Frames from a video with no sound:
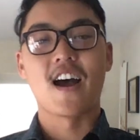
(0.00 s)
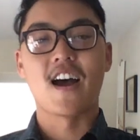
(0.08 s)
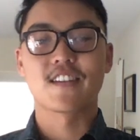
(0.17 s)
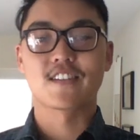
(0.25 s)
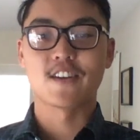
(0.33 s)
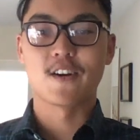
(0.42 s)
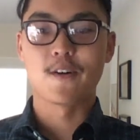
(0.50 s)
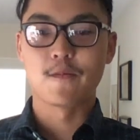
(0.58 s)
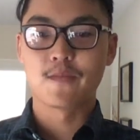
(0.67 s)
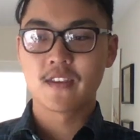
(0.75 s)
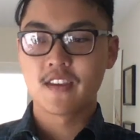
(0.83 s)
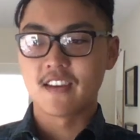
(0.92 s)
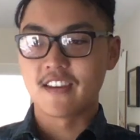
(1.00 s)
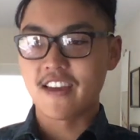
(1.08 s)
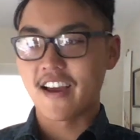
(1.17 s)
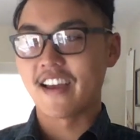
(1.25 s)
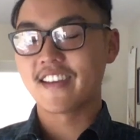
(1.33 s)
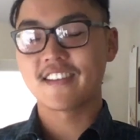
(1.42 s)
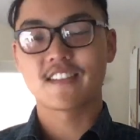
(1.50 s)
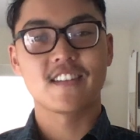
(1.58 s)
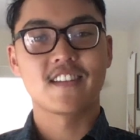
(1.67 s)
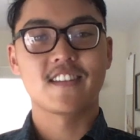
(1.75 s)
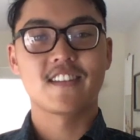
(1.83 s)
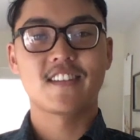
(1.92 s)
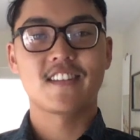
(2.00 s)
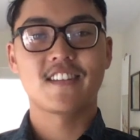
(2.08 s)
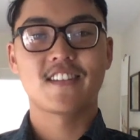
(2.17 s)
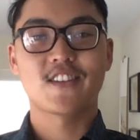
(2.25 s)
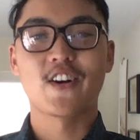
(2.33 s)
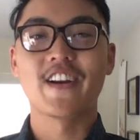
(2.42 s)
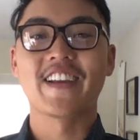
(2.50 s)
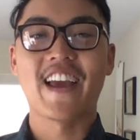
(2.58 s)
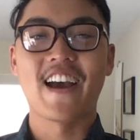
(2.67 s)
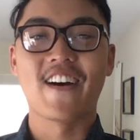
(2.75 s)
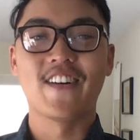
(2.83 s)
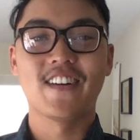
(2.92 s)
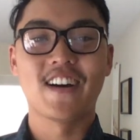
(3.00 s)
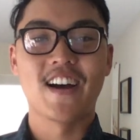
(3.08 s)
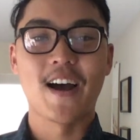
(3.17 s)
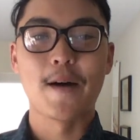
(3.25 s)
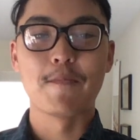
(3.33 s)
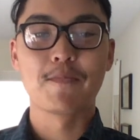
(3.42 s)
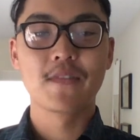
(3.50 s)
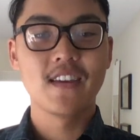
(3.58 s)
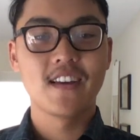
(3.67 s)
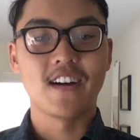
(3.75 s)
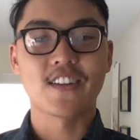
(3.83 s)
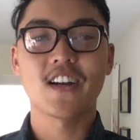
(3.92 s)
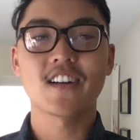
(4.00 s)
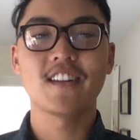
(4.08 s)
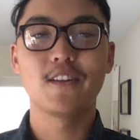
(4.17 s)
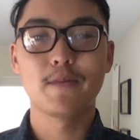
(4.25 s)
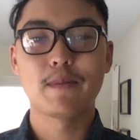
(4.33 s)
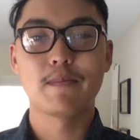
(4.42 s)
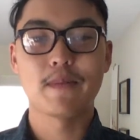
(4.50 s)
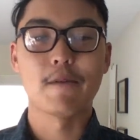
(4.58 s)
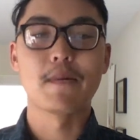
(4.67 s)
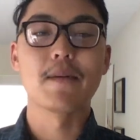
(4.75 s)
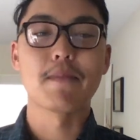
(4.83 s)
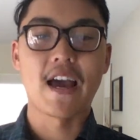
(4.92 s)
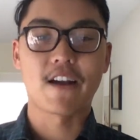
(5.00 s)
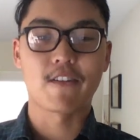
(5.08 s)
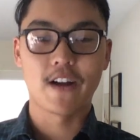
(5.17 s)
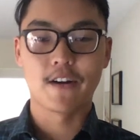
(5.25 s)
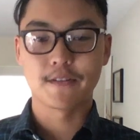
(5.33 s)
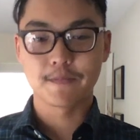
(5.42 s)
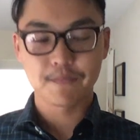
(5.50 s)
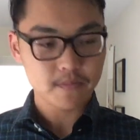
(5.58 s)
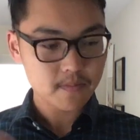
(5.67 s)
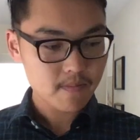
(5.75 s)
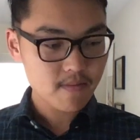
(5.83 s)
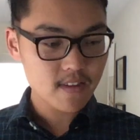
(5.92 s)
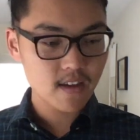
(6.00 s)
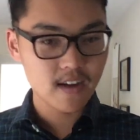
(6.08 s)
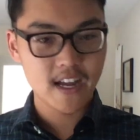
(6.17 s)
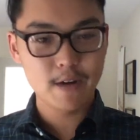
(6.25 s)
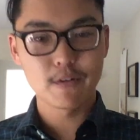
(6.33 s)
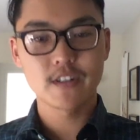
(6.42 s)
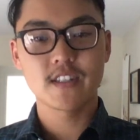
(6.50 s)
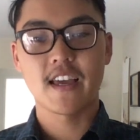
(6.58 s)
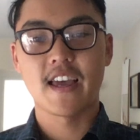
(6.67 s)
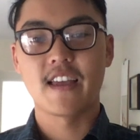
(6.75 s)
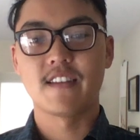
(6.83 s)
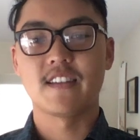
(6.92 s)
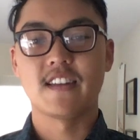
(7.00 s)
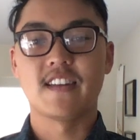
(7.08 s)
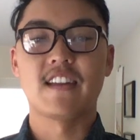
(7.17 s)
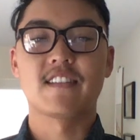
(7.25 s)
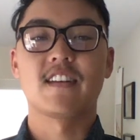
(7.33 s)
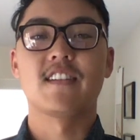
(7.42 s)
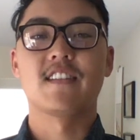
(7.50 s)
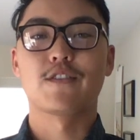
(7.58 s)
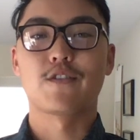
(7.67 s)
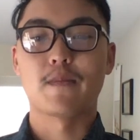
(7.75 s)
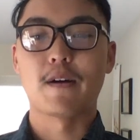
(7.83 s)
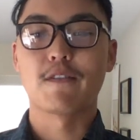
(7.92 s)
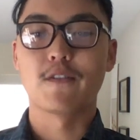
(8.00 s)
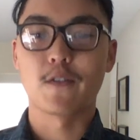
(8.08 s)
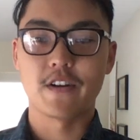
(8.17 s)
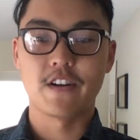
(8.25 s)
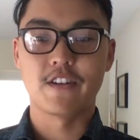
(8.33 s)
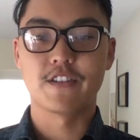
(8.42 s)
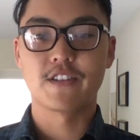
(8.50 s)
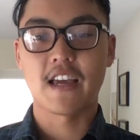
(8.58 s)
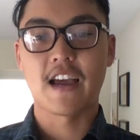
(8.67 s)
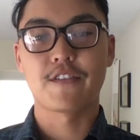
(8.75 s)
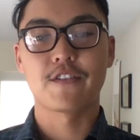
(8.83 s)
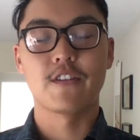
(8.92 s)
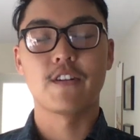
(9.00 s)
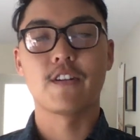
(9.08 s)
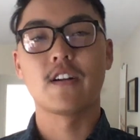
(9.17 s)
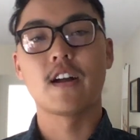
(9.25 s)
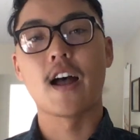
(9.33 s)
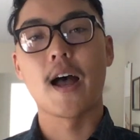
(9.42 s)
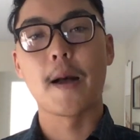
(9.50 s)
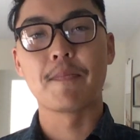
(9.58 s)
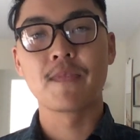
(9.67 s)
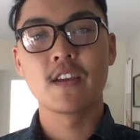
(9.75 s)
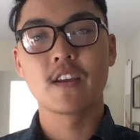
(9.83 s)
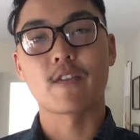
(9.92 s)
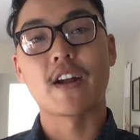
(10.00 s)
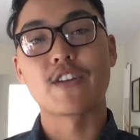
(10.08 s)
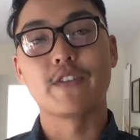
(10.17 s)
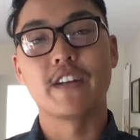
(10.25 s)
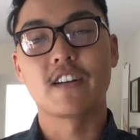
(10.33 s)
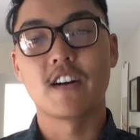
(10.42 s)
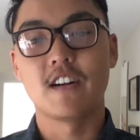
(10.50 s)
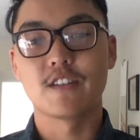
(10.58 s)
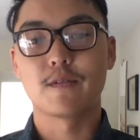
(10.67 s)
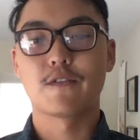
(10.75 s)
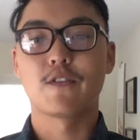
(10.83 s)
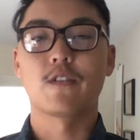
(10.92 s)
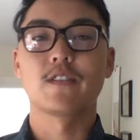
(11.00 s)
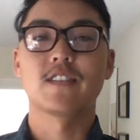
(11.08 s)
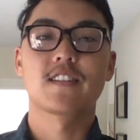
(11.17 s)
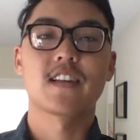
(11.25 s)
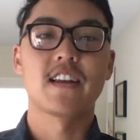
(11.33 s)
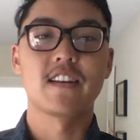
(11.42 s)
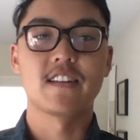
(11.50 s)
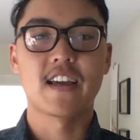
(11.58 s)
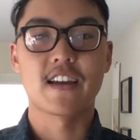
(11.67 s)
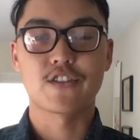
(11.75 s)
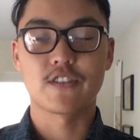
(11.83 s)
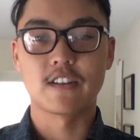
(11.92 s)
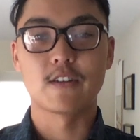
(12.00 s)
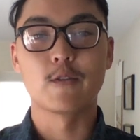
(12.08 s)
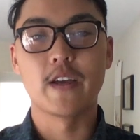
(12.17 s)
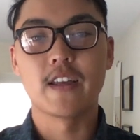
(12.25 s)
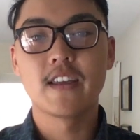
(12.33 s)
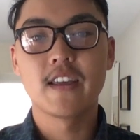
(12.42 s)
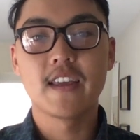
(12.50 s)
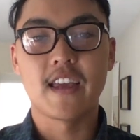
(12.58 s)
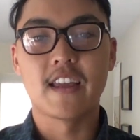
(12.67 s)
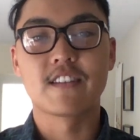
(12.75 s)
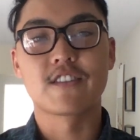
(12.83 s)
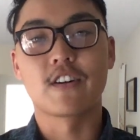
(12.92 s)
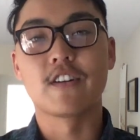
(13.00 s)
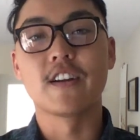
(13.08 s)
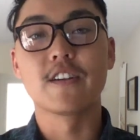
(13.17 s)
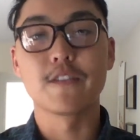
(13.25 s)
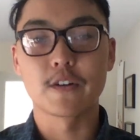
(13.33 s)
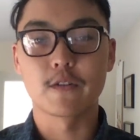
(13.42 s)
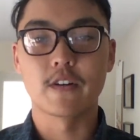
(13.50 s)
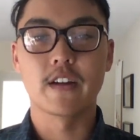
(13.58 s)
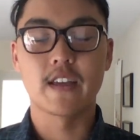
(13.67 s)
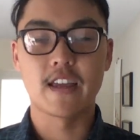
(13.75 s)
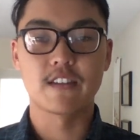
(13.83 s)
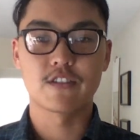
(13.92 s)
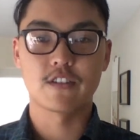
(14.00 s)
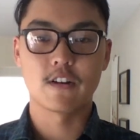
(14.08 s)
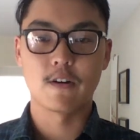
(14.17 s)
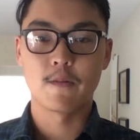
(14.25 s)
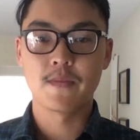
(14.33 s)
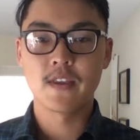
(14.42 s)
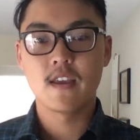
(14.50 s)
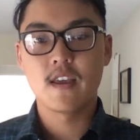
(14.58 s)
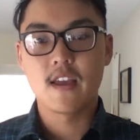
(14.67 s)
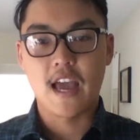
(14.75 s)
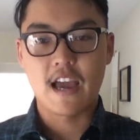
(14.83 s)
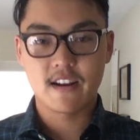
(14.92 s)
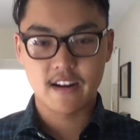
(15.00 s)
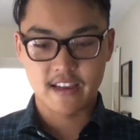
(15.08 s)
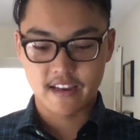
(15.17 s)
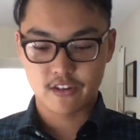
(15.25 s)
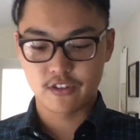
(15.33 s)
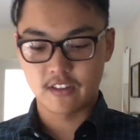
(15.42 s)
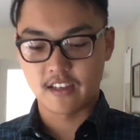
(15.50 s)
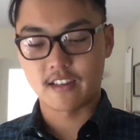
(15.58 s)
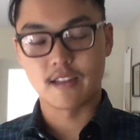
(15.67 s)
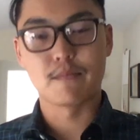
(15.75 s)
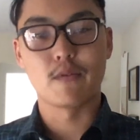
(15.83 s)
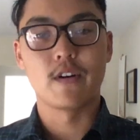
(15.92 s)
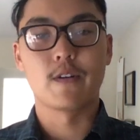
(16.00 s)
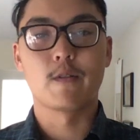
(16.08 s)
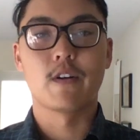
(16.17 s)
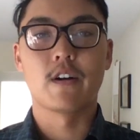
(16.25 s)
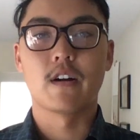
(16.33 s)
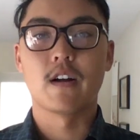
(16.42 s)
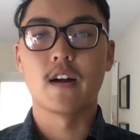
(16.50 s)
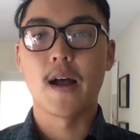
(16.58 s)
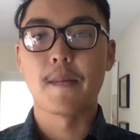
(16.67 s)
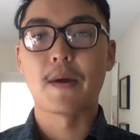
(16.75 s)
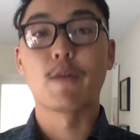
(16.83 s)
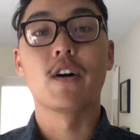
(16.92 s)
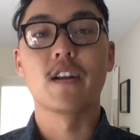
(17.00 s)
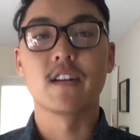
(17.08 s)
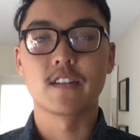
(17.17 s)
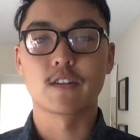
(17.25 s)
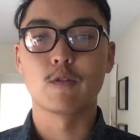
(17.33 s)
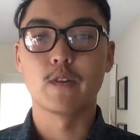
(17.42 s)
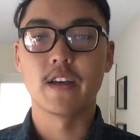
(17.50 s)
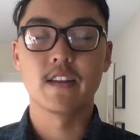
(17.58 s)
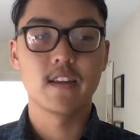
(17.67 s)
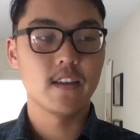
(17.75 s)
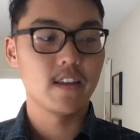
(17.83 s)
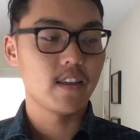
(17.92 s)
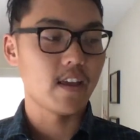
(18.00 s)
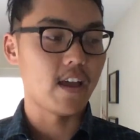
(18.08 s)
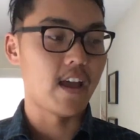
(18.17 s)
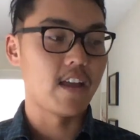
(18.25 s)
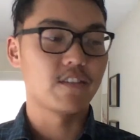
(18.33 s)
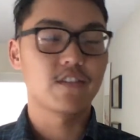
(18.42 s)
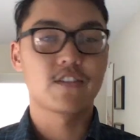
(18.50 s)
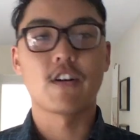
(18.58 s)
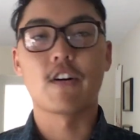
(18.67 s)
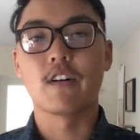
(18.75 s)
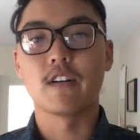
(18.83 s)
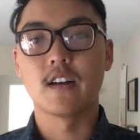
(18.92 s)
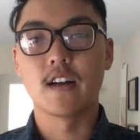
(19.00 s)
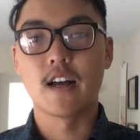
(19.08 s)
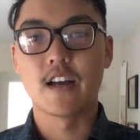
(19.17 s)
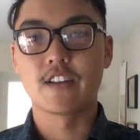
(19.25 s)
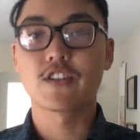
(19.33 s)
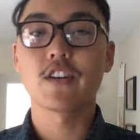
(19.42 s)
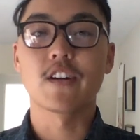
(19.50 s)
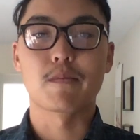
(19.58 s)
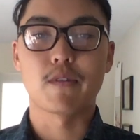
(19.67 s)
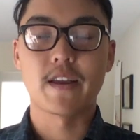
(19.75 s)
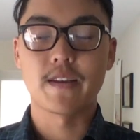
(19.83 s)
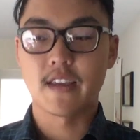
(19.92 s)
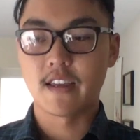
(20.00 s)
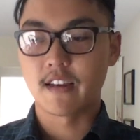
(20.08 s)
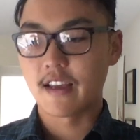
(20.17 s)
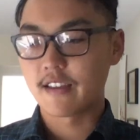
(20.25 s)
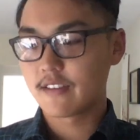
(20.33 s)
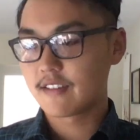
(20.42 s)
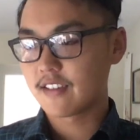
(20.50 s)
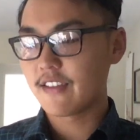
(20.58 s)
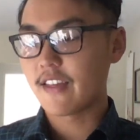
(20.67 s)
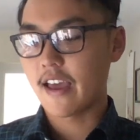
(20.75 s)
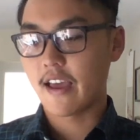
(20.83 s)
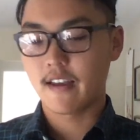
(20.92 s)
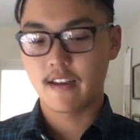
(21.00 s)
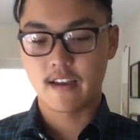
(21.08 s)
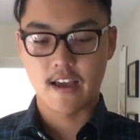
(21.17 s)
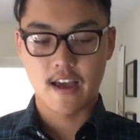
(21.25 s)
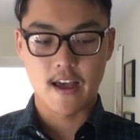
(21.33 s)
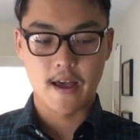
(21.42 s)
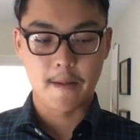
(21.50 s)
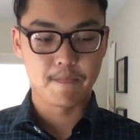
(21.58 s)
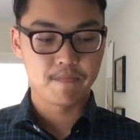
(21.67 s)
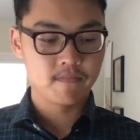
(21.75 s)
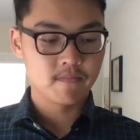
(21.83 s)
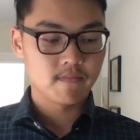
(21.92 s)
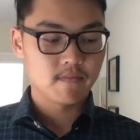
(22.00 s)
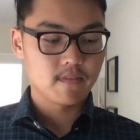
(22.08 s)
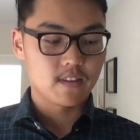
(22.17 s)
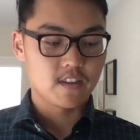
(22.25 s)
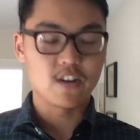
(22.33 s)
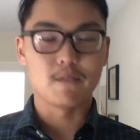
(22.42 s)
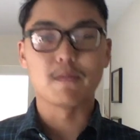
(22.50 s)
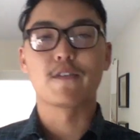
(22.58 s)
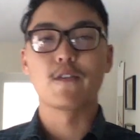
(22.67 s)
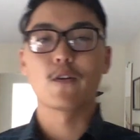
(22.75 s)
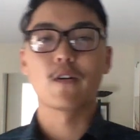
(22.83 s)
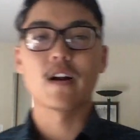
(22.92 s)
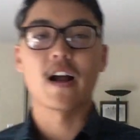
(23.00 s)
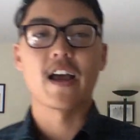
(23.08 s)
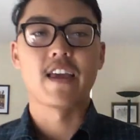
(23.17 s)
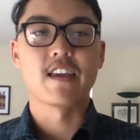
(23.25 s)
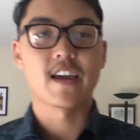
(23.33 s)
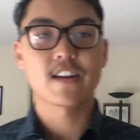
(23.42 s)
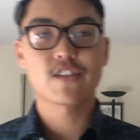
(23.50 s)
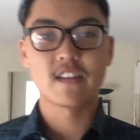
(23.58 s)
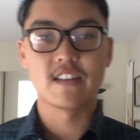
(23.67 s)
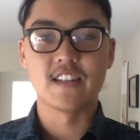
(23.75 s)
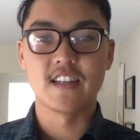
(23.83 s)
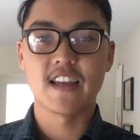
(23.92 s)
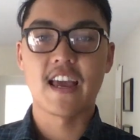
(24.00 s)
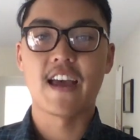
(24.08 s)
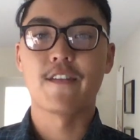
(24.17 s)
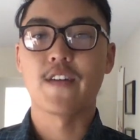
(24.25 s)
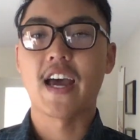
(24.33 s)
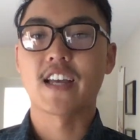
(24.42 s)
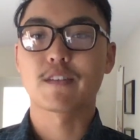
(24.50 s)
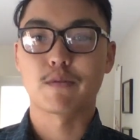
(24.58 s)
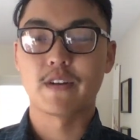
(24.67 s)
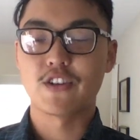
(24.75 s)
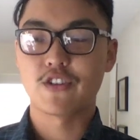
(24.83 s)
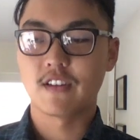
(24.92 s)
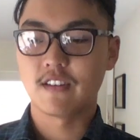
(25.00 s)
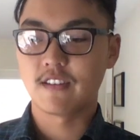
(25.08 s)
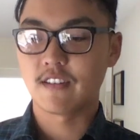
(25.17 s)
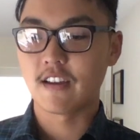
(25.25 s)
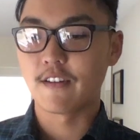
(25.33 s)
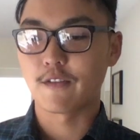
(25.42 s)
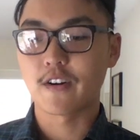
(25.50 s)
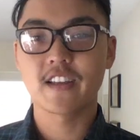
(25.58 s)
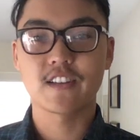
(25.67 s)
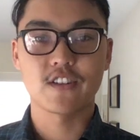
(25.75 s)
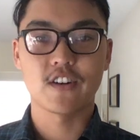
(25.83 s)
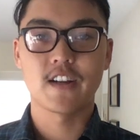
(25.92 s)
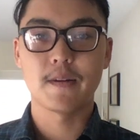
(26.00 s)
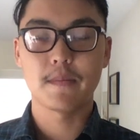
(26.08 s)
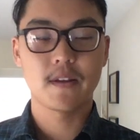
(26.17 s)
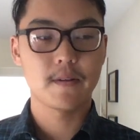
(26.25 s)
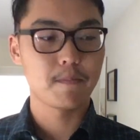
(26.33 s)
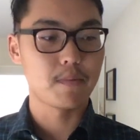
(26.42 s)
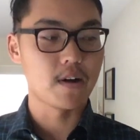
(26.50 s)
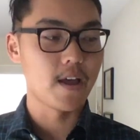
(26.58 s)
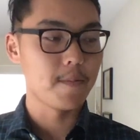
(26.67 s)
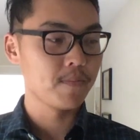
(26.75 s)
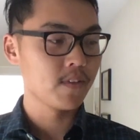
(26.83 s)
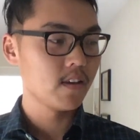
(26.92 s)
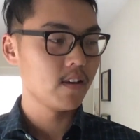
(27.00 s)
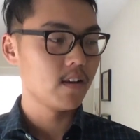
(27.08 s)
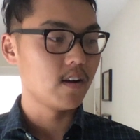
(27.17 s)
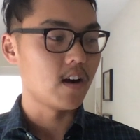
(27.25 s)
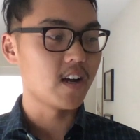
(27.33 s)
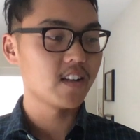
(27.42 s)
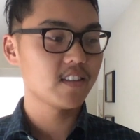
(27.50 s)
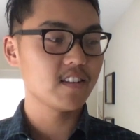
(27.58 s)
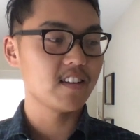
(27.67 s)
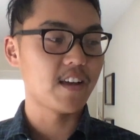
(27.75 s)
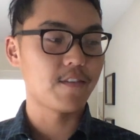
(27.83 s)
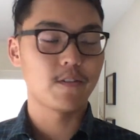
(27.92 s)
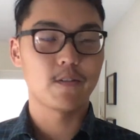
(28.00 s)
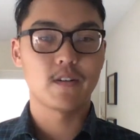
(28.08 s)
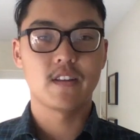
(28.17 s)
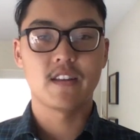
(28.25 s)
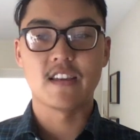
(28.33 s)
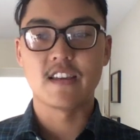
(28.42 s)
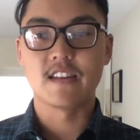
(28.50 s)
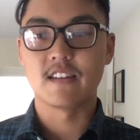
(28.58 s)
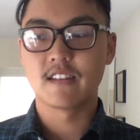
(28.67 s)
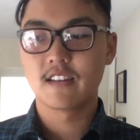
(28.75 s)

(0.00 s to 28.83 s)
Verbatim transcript: So yeah, I guess starting out, I'll talk a little bit about my background. I worked as a data scientist for about 4 years after graduating college before deciding to actually quit and start Interview Query. And so how did I actually get to the point where I wanted to quit and start a startup, right? And I'd say that you know, before I actually did have aspirations of running a startup, but honestly never really